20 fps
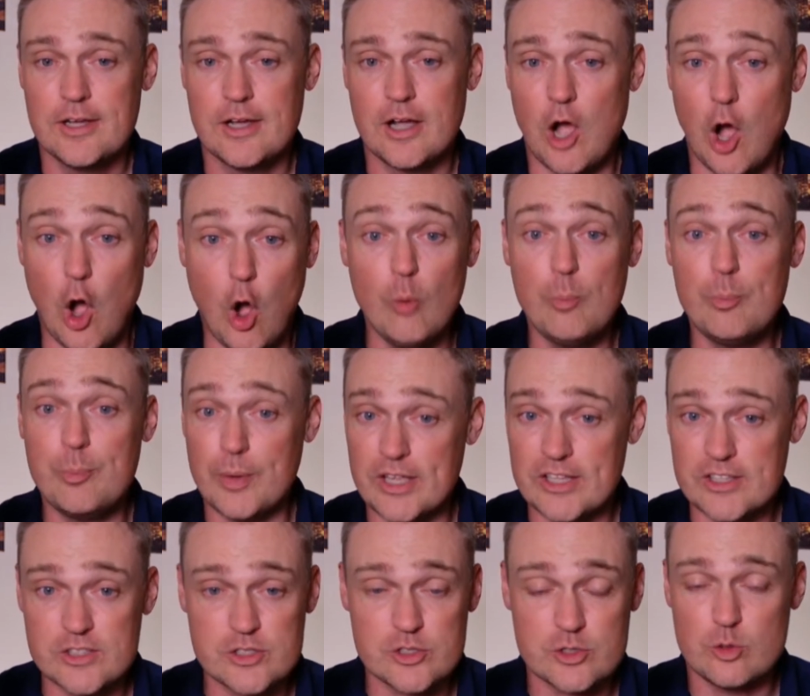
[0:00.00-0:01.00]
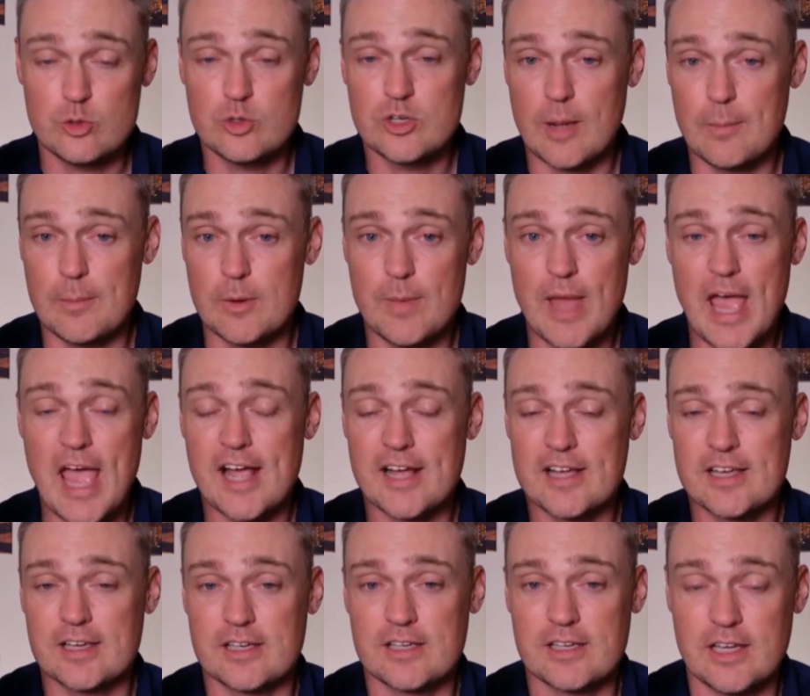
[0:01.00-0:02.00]
open to coming
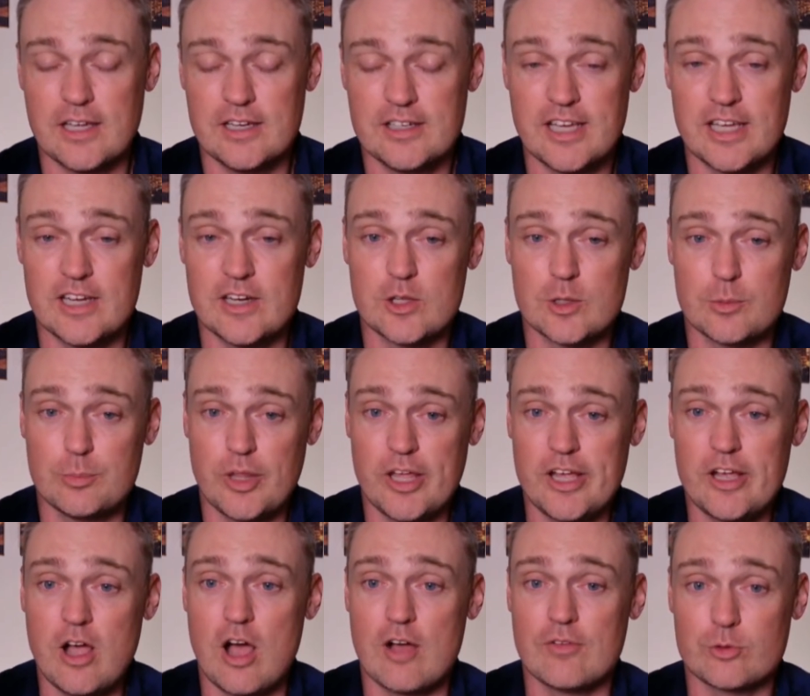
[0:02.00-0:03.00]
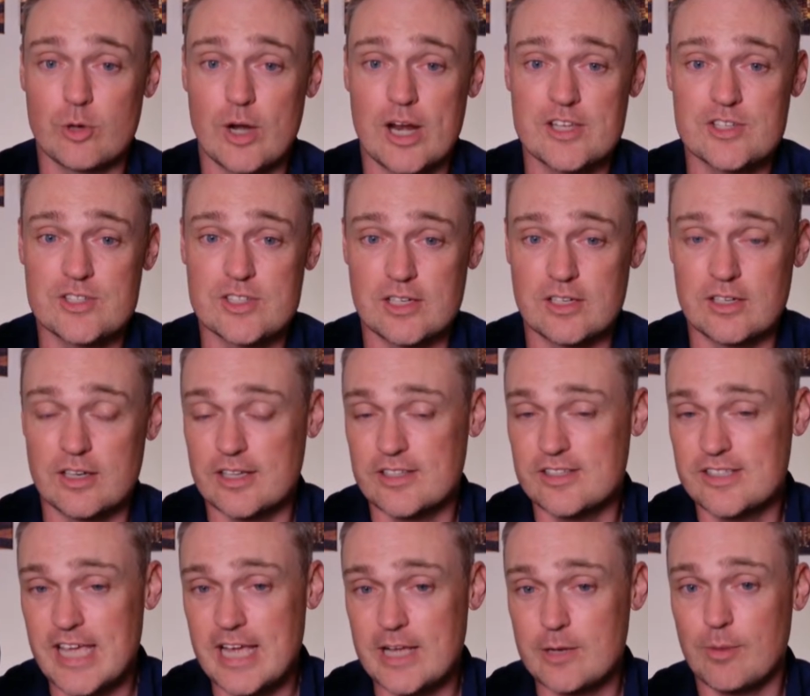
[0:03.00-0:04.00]
back and getting in the playoff race and
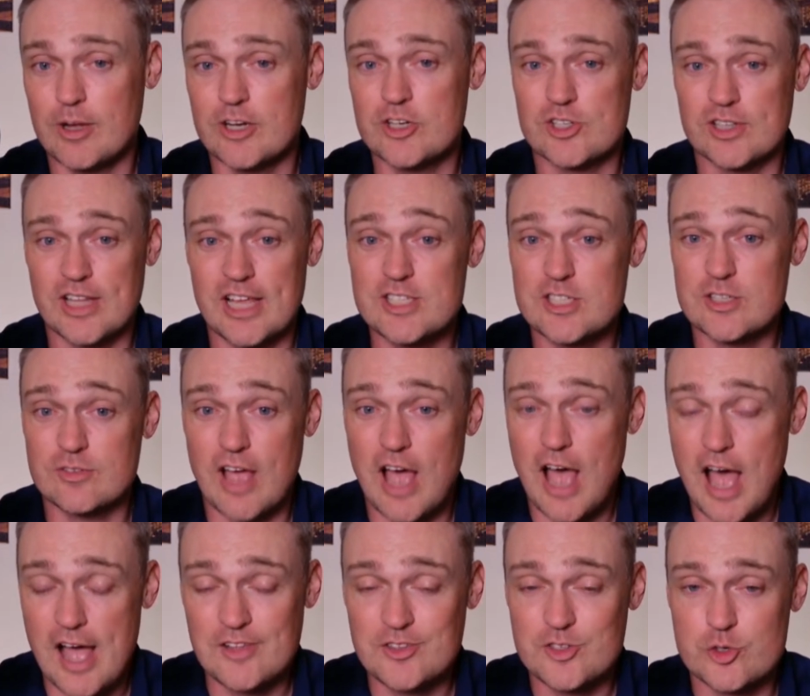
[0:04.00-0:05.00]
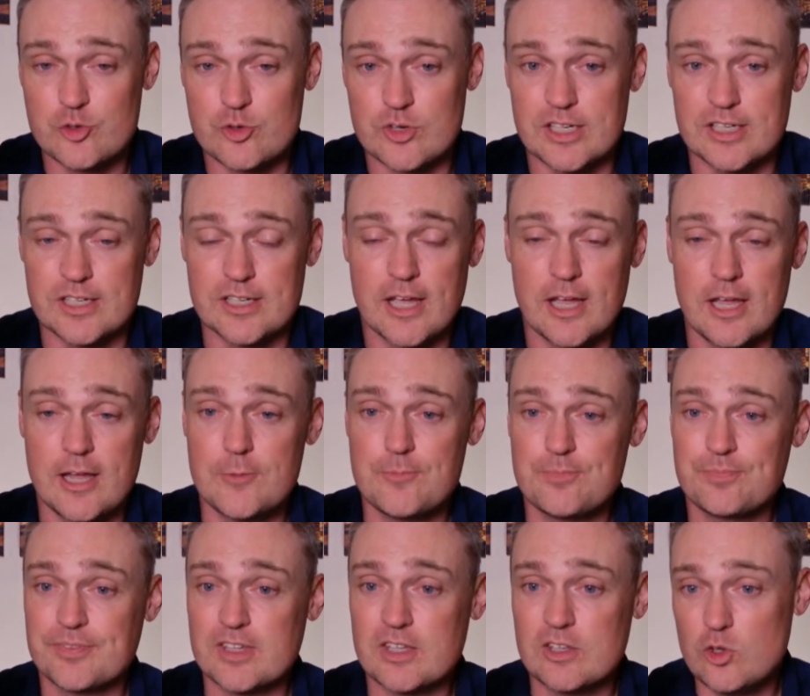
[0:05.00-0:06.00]
take much less of a hot streak.
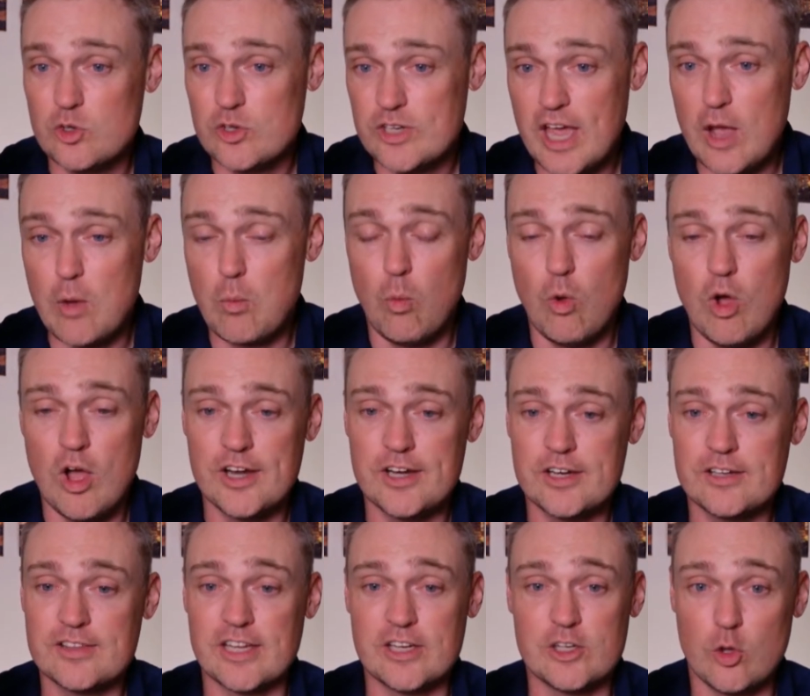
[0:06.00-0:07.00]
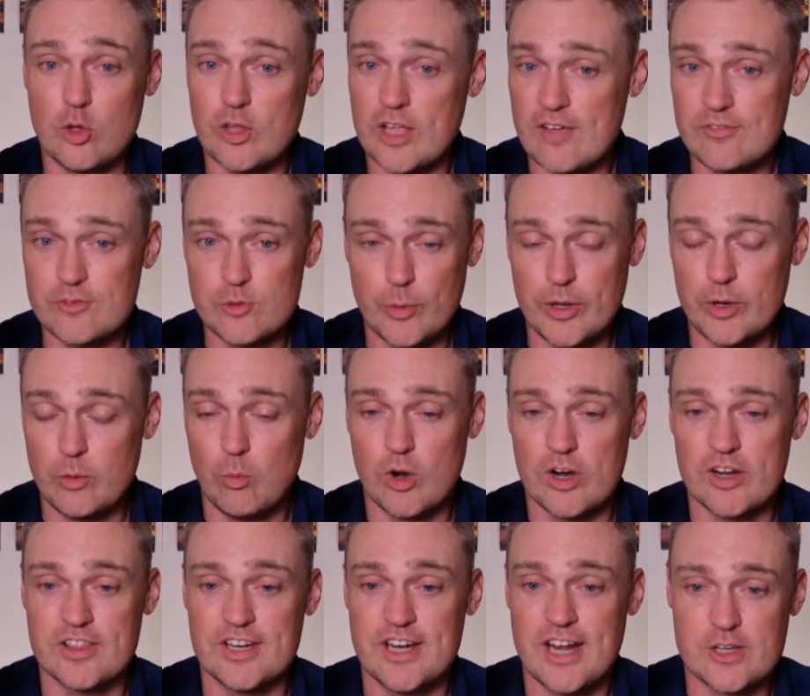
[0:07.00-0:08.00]
You get one, then you only have to win one of
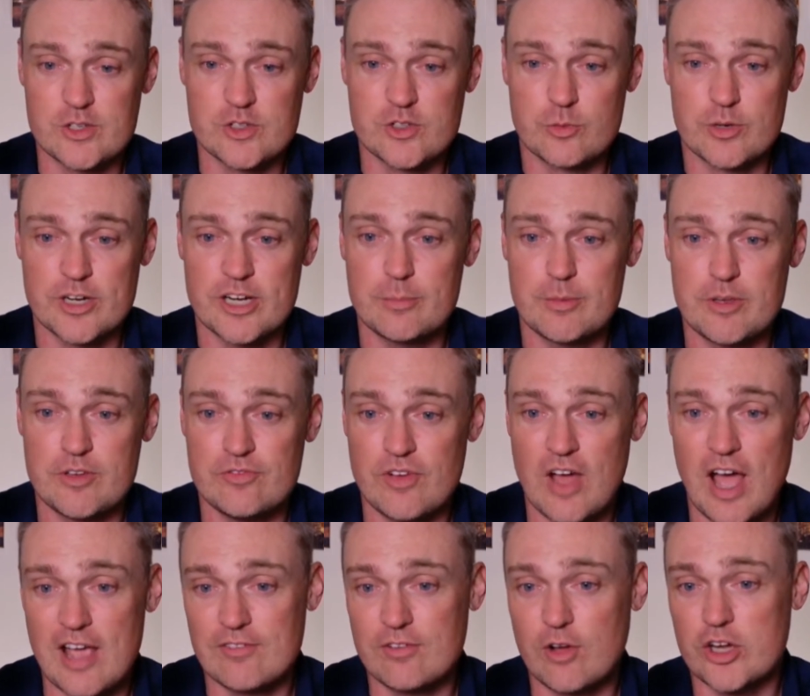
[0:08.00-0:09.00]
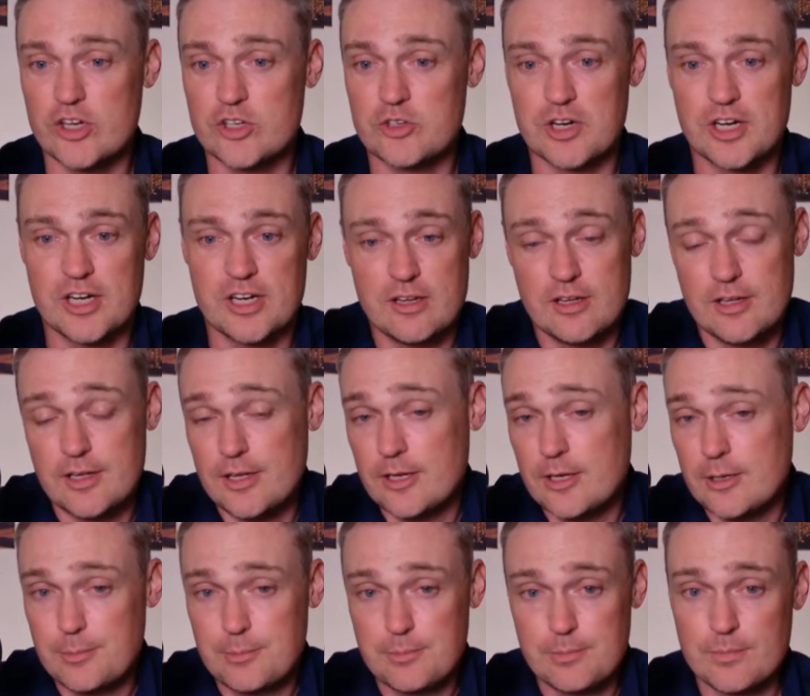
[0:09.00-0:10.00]
the next three to be 500.
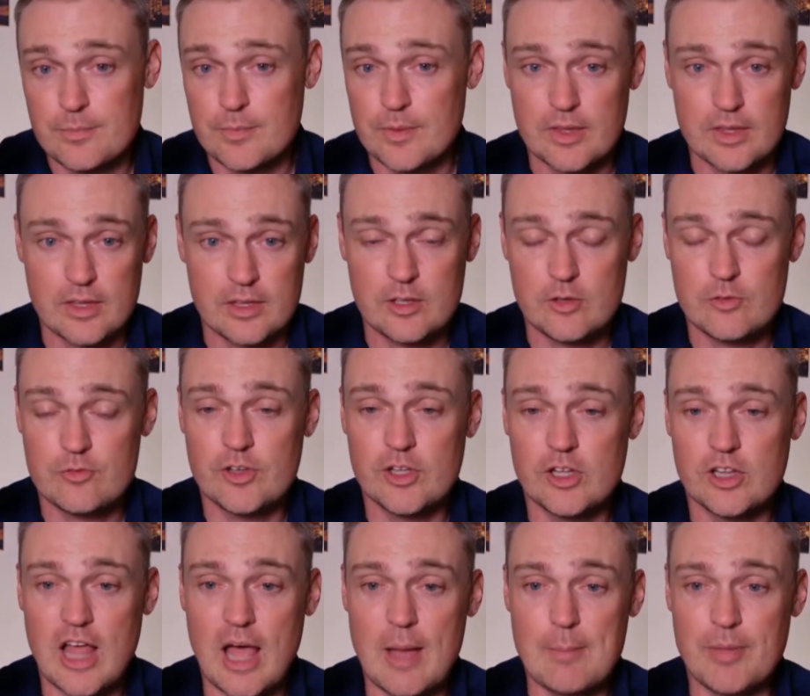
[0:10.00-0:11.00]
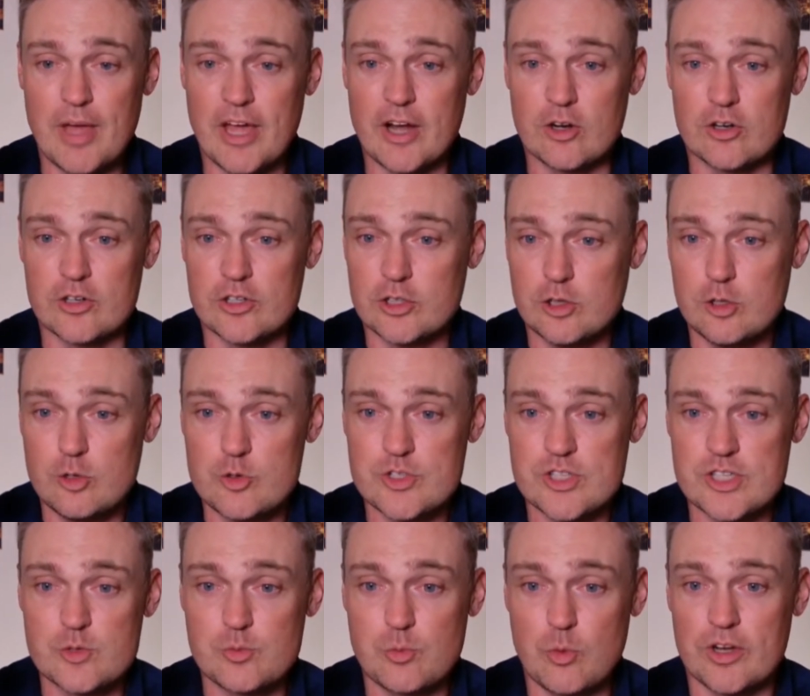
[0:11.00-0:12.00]
You feel a lot better. You lose
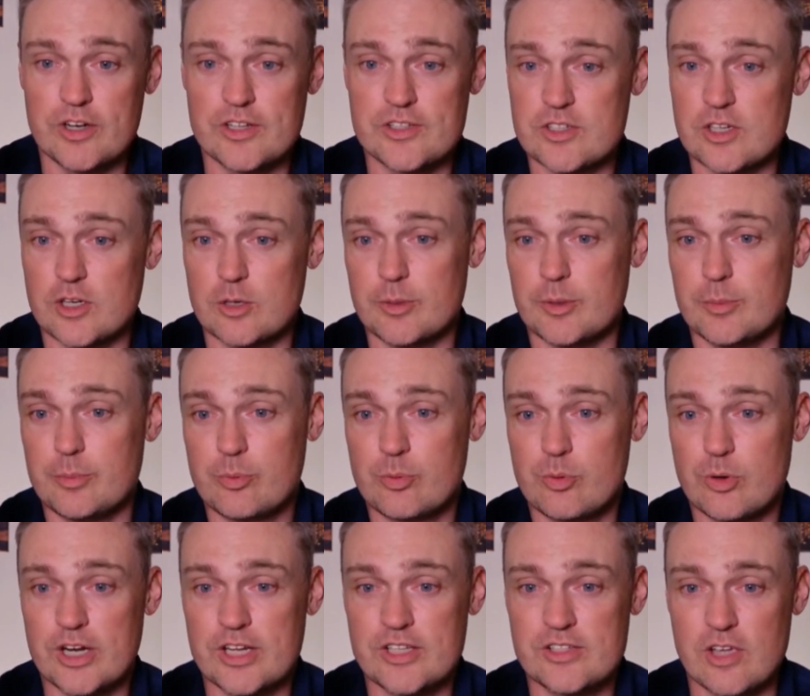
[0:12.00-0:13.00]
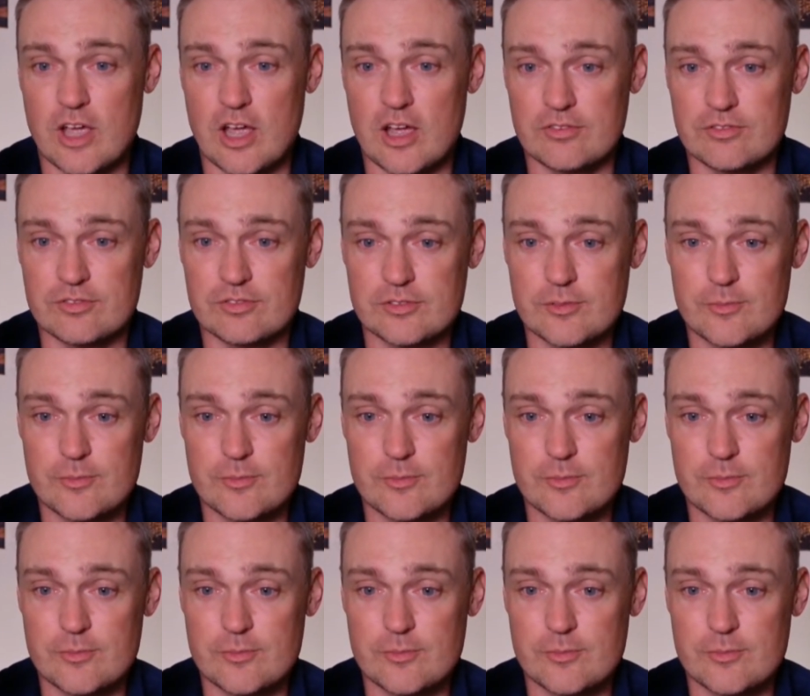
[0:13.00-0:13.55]
this one, it's going to be pretty tough.